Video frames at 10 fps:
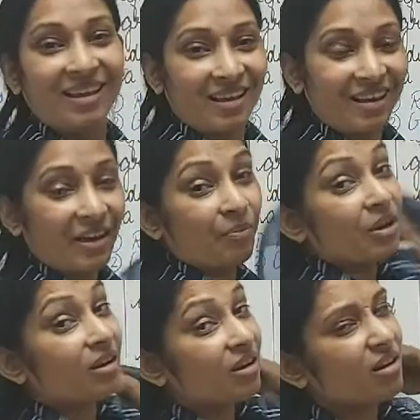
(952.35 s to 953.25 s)
Clear?
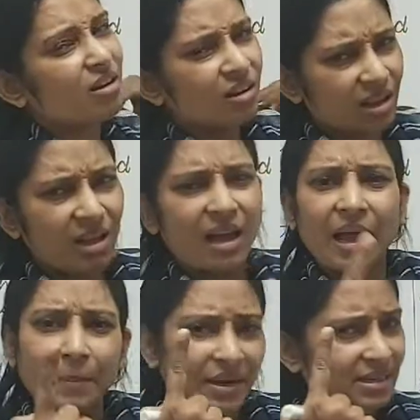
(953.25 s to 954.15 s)
A girl, I
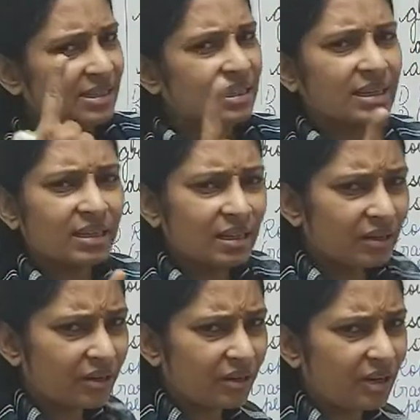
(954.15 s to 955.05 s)
met a single
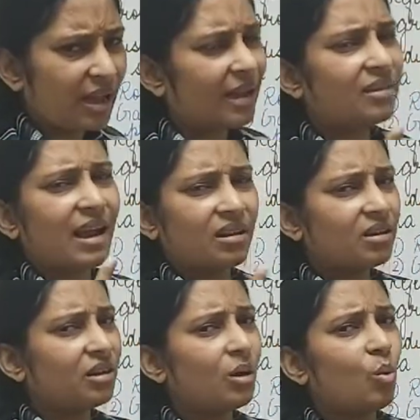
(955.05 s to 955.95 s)
girl, and that
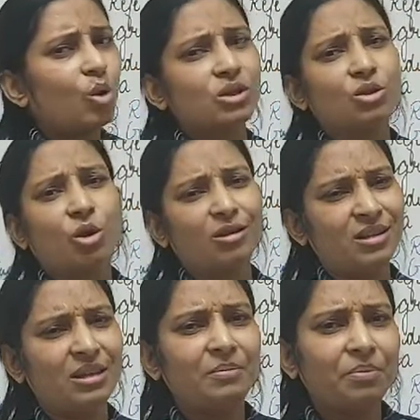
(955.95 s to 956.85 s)
girl was
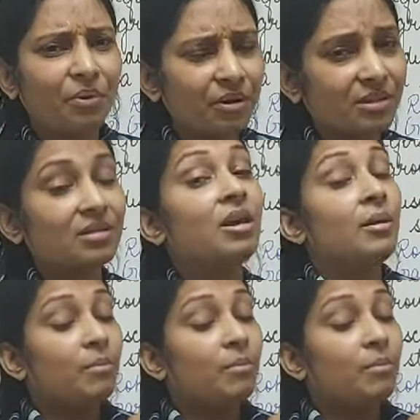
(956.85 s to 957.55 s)
not important.